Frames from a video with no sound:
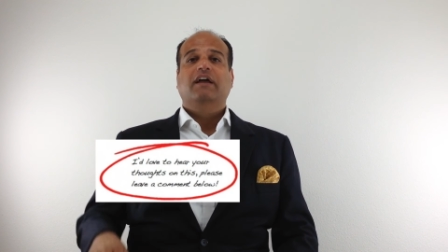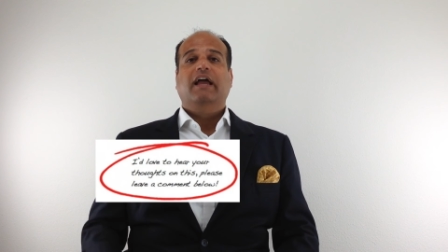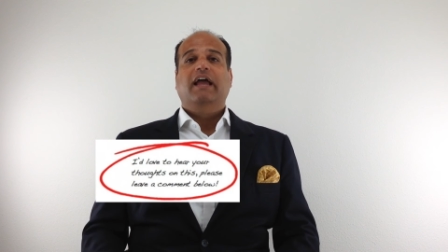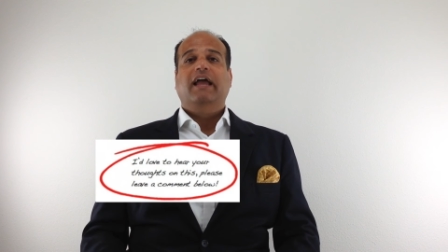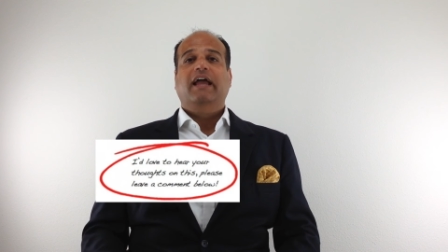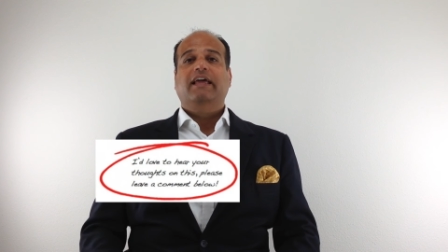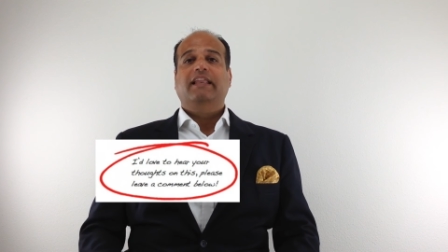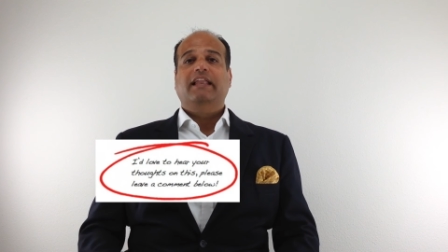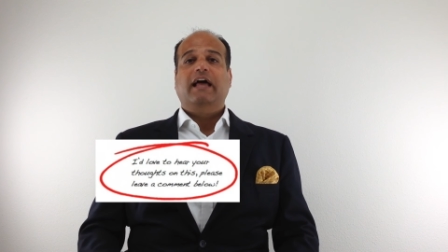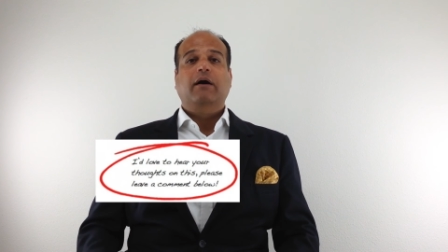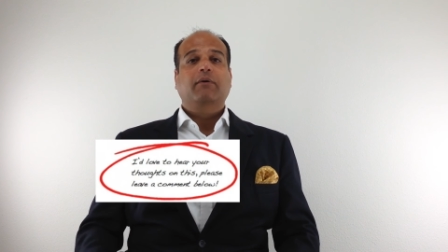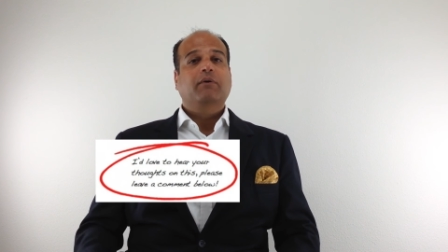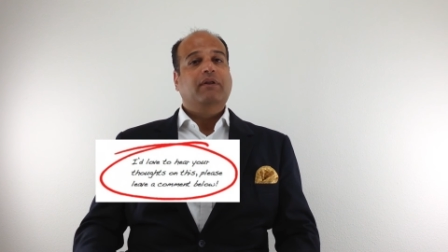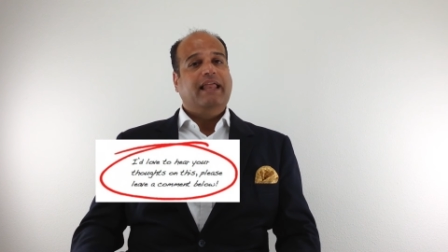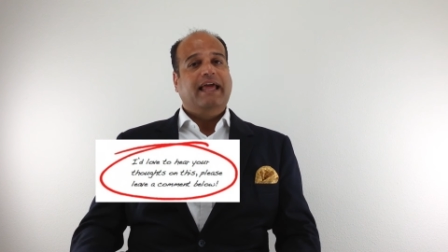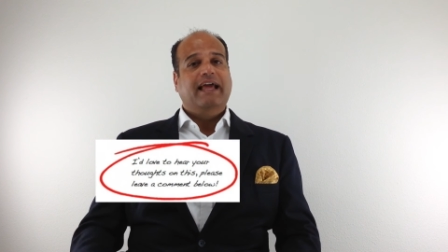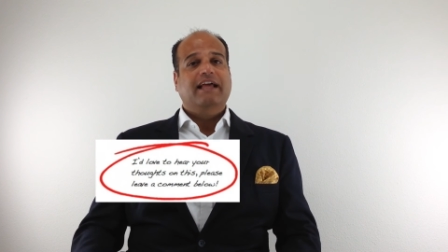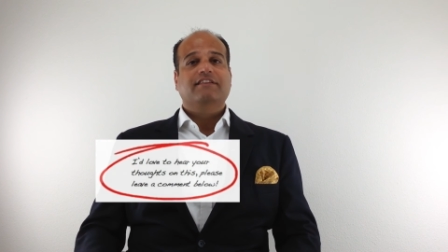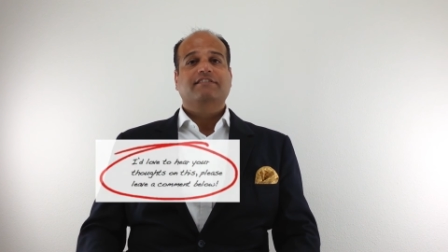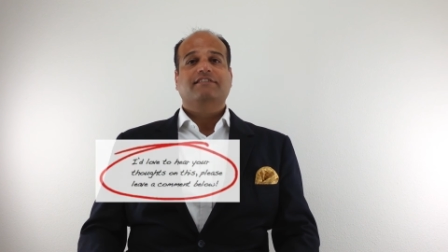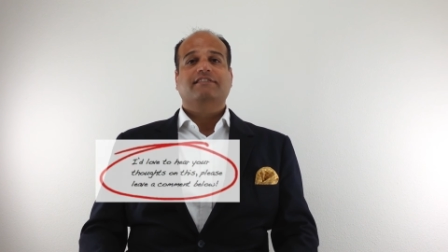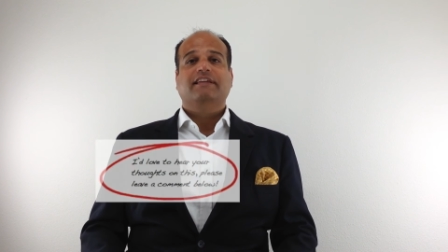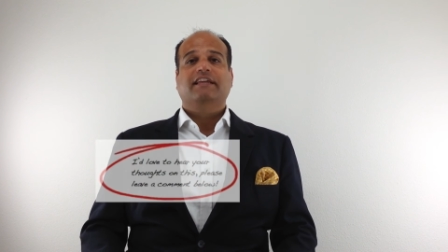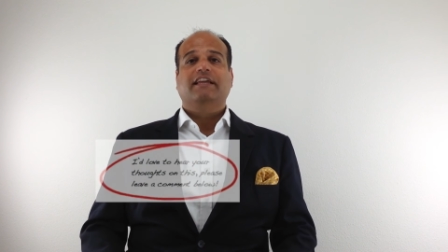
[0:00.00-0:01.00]
and I will
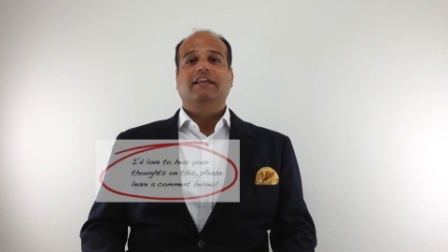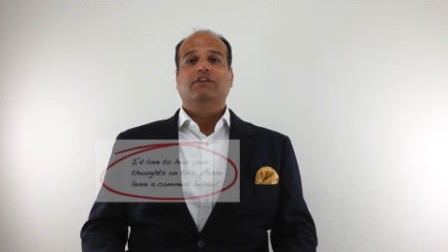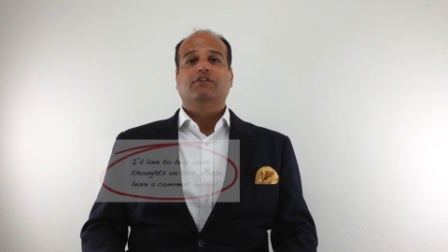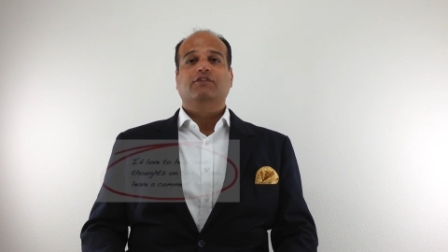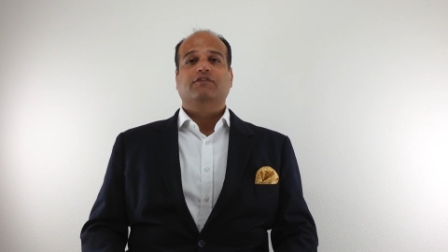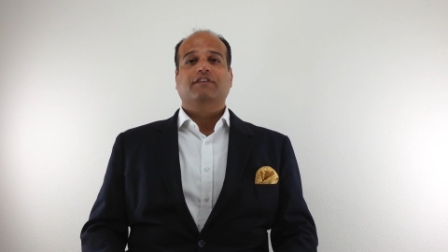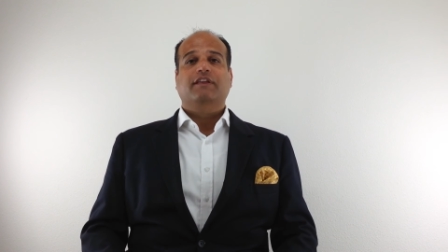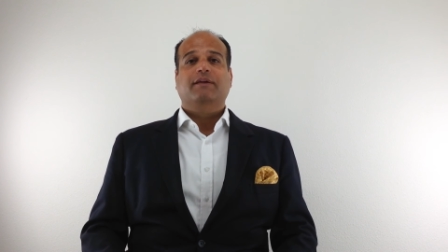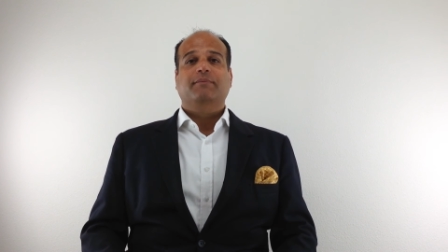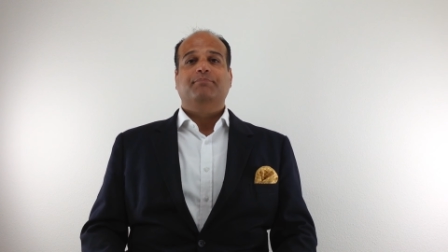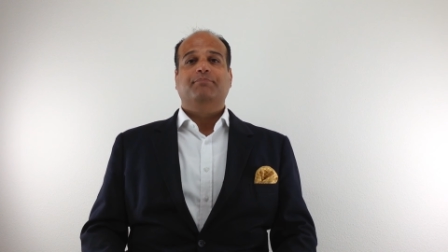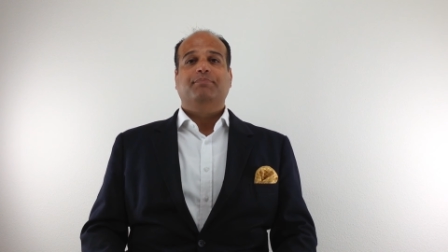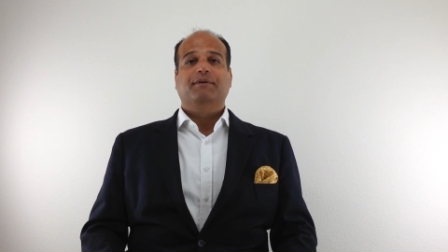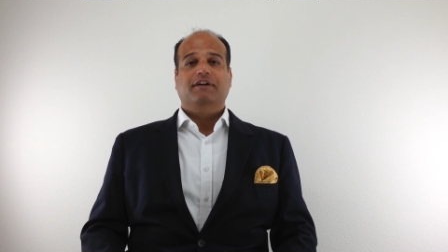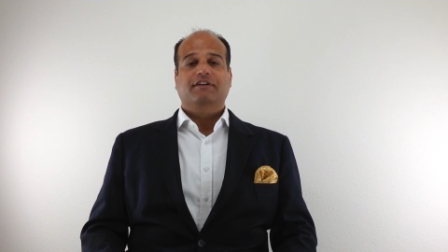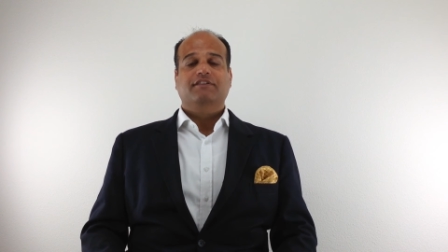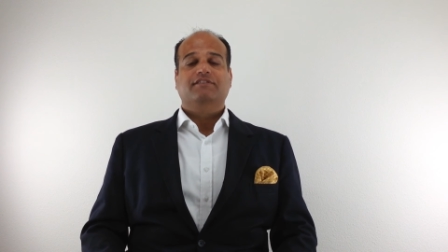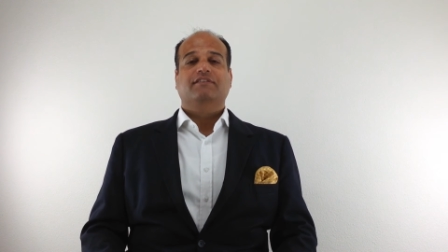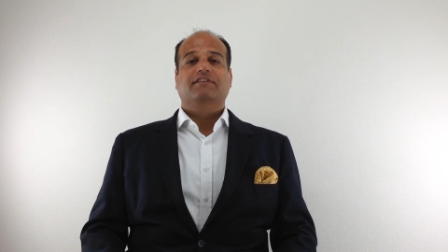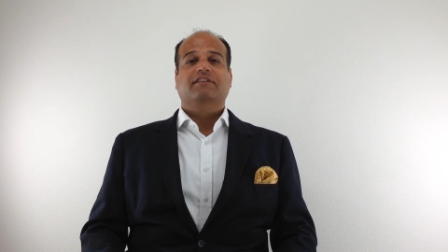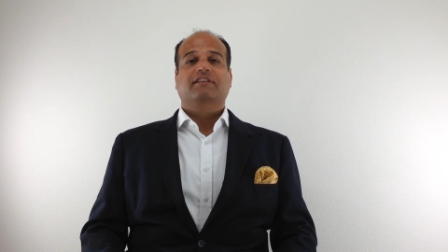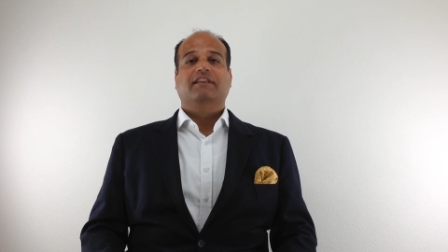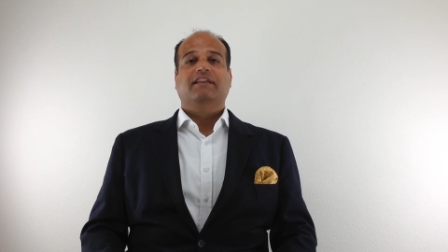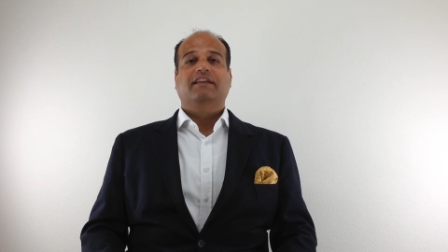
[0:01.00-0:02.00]
answer each of them
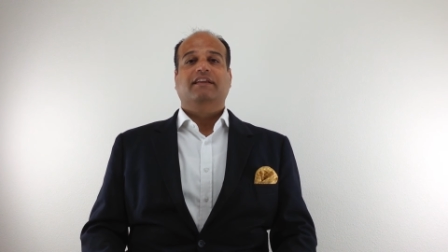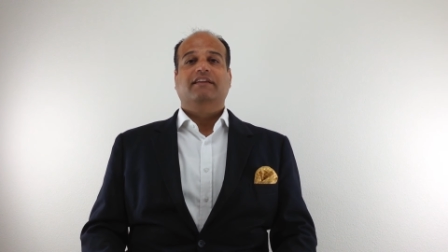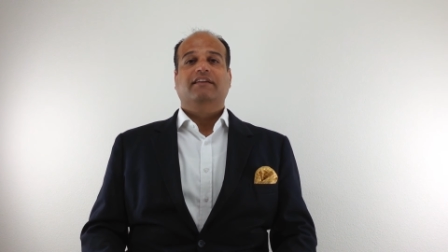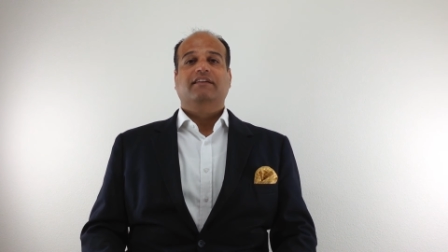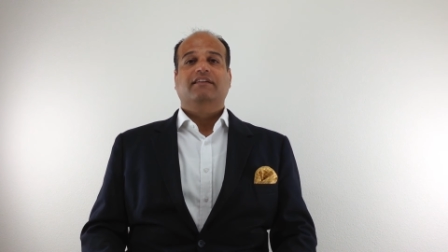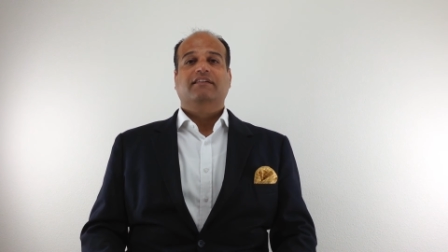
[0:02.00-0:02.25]
personally.